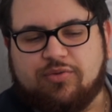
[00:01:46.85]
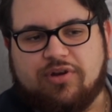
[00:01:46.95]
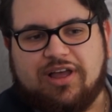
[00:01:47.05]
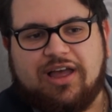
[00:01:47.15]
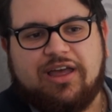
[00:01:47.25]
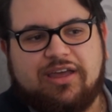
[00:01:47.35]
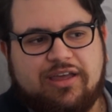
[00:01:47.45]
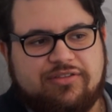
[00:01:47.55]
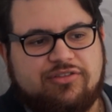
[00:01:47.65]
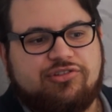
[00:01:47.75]
where I,
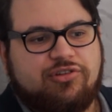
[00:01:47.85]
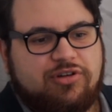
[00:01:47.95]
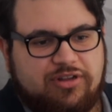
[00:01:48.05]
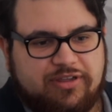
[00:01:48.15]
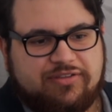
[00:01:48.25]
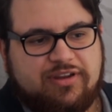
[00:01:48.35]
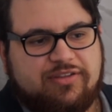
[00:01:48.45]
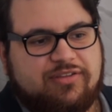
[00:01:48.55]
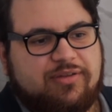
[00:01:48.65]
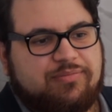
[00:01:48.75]
as a journalist and
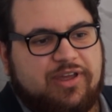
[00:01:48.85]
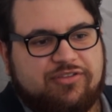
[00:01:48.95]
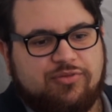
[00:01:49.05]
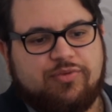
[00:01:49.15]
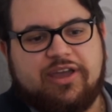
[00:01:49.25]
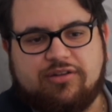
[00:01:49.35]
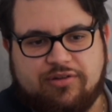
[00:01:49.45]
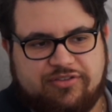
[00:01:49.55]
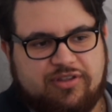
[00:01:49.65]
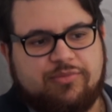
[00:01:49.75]
as a writer,
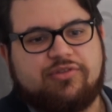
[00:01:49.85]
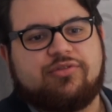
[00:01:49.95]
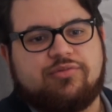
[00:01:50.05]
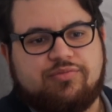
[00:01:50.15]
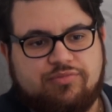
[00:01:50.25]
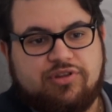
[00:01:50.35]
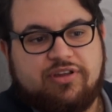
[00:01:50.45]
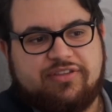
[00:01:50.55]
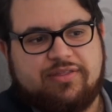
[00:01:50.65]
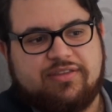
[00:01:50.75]
as someone who
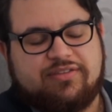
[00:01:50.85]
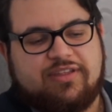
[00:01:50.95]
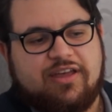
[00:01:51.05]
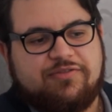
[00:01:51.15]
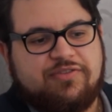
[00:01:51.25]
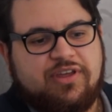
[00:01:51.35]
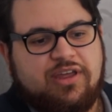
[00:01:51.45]
looks at this stuff,